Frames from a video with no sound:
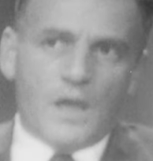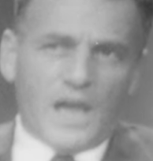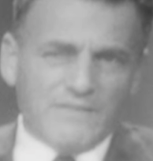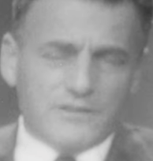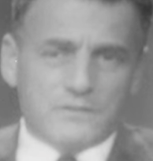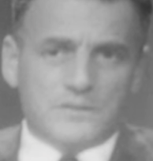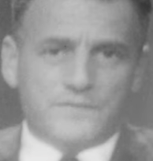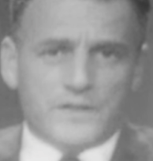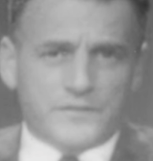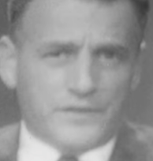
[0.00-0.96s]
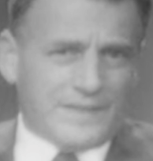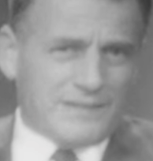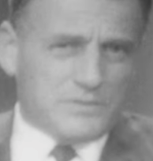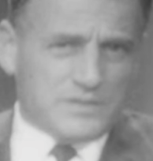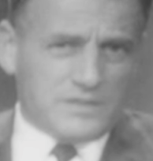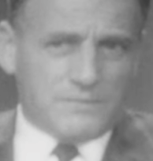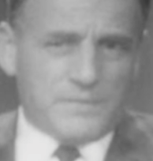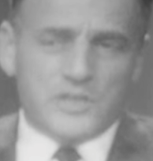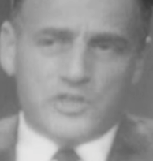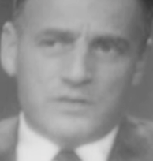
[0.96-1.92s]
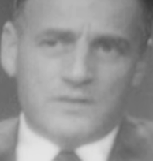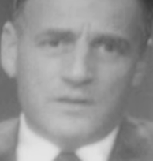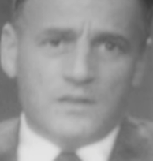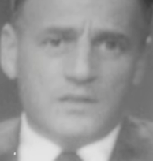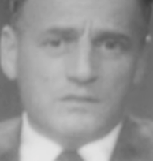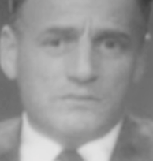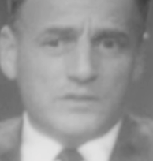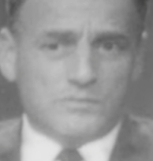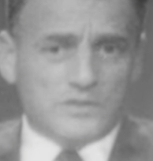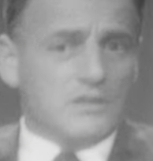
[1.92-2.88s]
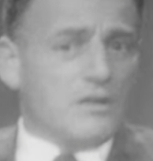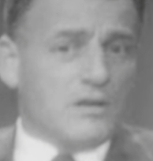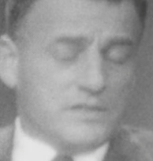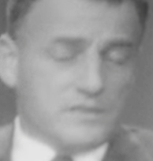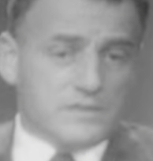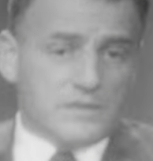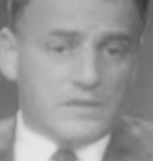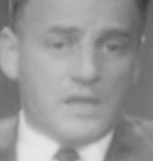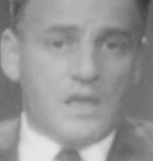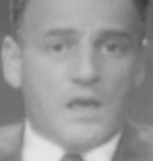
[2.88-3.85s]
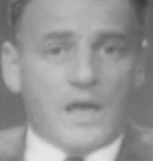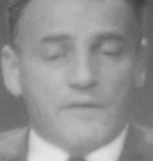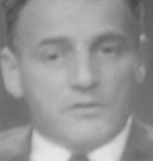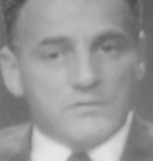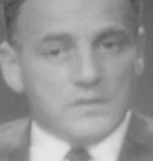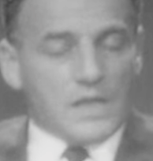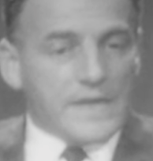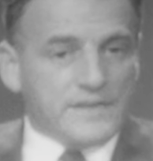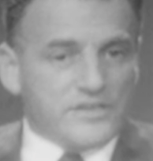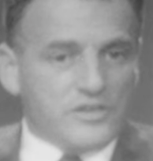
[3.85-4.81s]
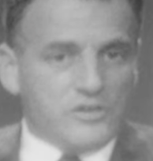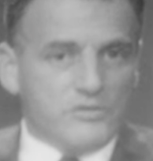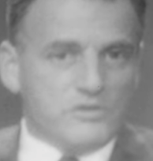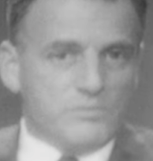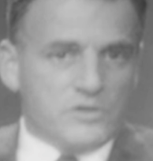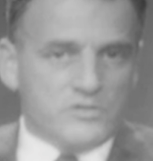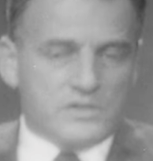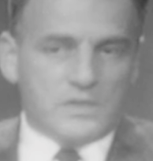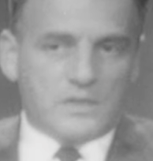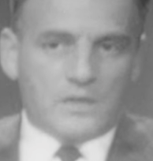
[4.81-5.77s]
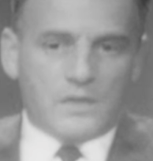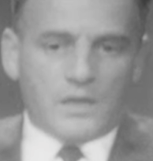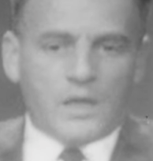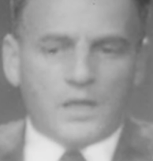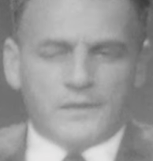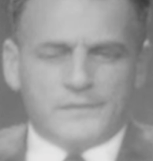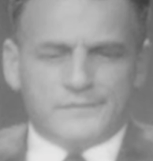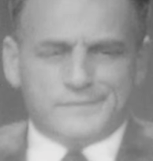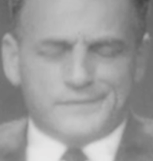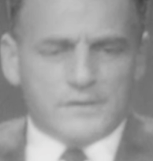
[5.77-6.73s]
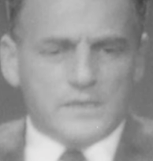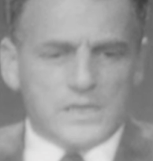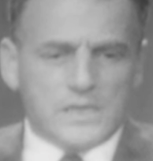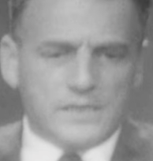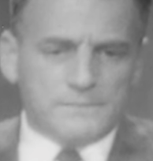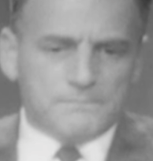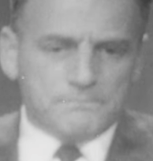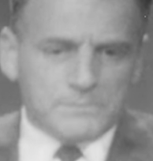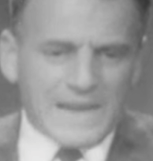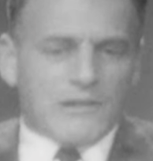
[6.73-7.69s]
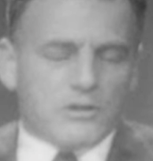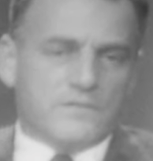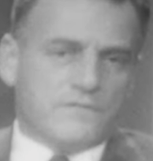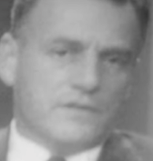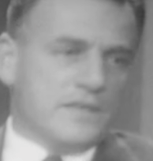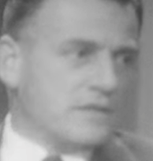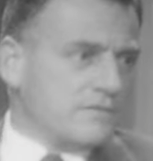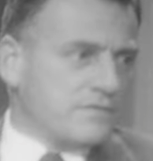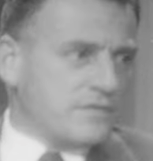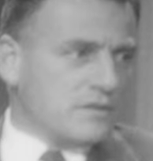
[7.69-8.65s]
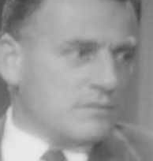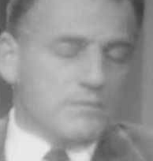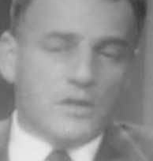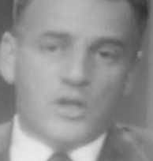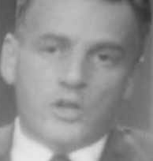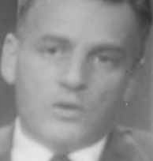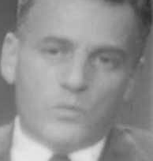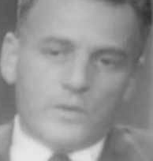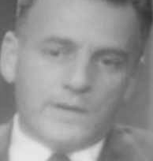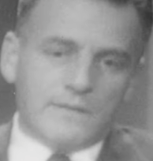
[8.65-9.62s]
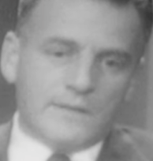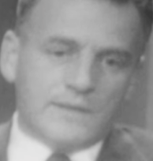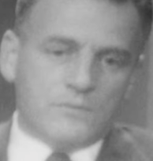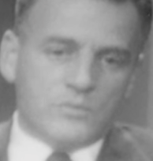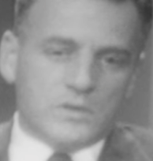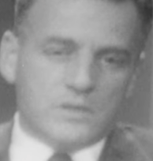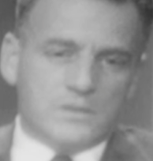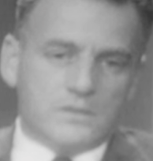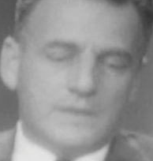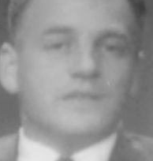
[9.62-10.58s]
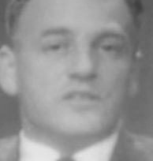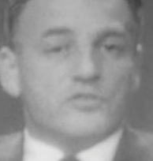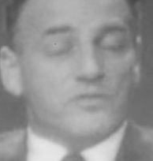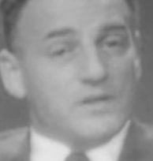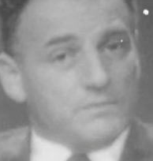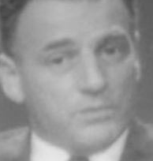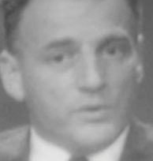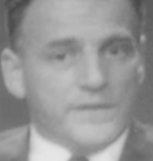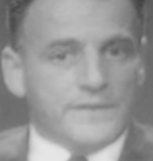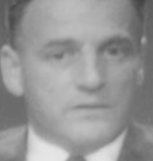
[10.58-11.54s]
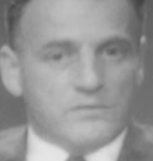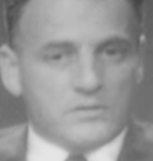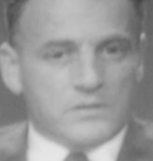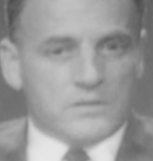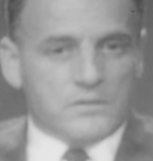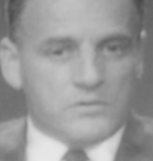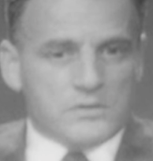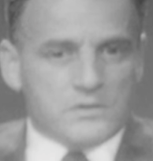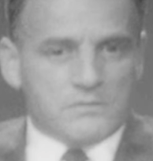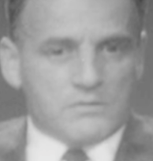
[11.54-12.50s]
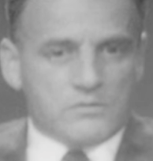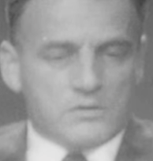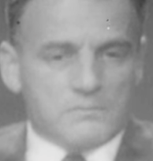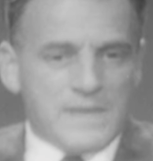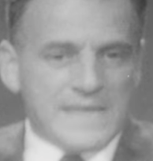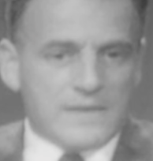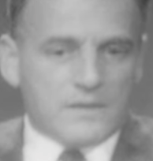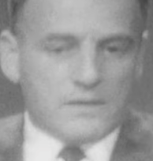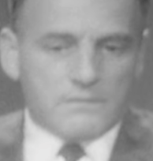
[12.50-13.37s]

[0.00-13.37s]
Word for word: I've always felt that that was a dimension which was lost. I've always liked to use music very powerfully in a film where it would illustrate a point or make